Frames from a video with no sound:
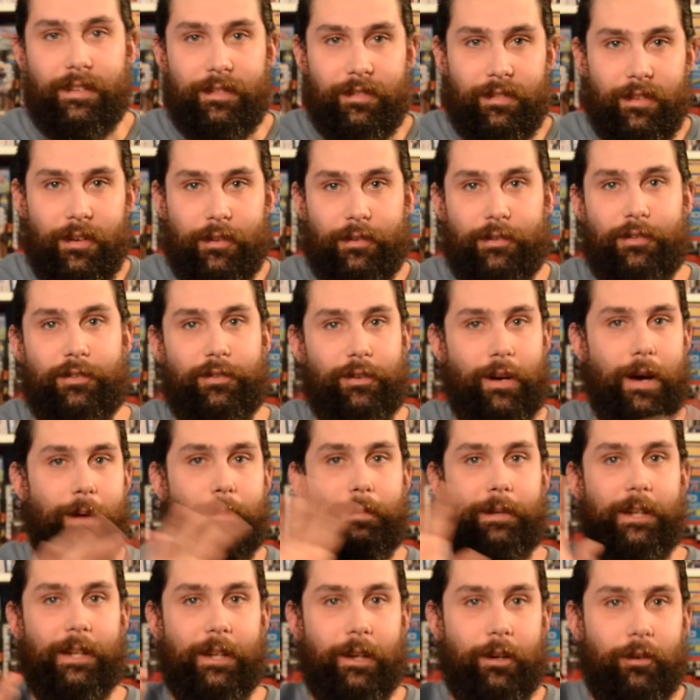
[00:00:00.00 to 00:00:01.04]
the
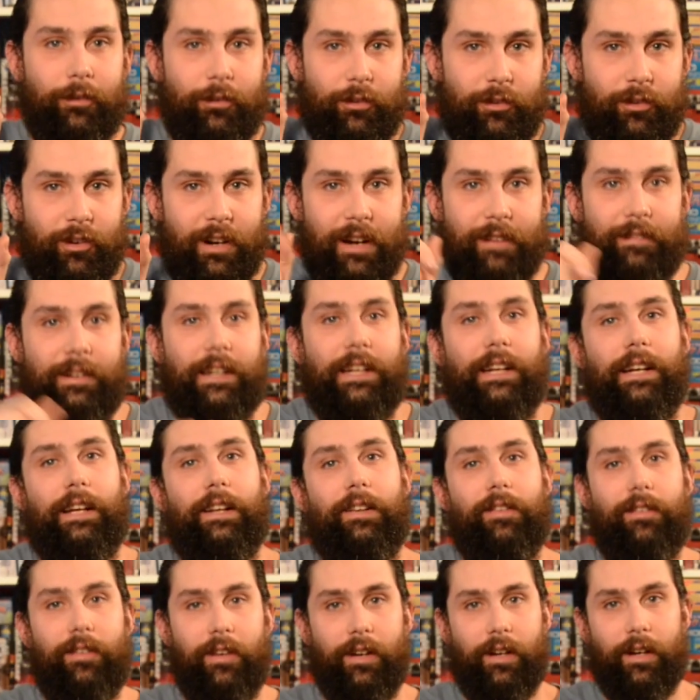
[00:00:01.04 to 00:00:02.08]
shopping
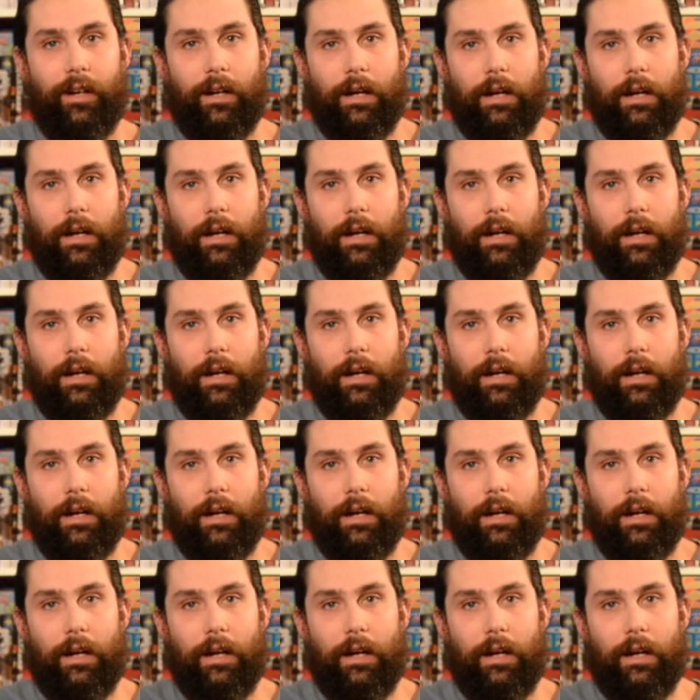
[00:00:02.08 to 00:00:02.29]
extravaganza.